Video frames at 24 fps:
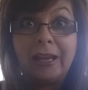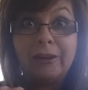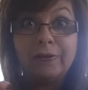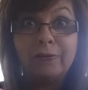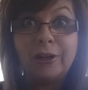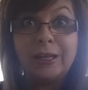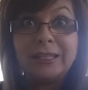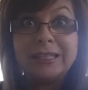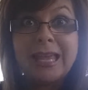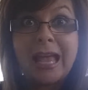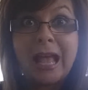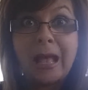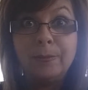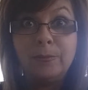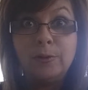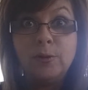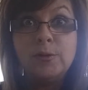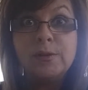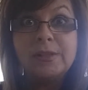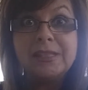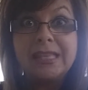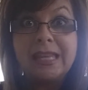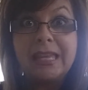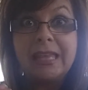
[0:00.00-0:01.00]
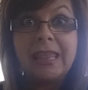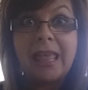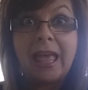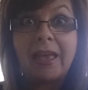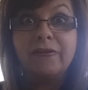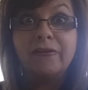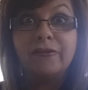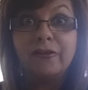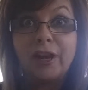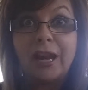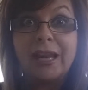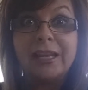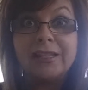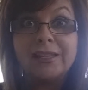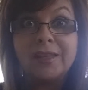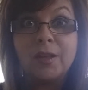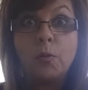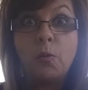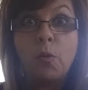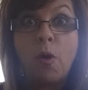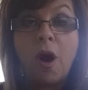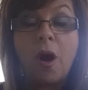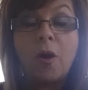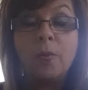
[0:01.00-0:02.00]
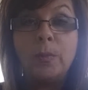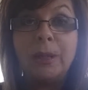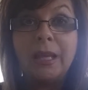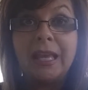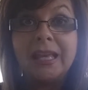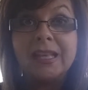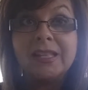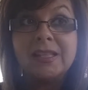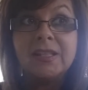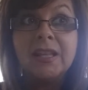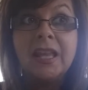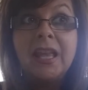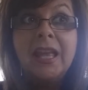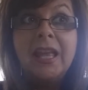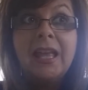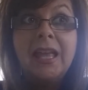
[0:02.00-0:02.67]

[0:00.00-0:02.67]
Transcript: every time you see that phrase, the wall, because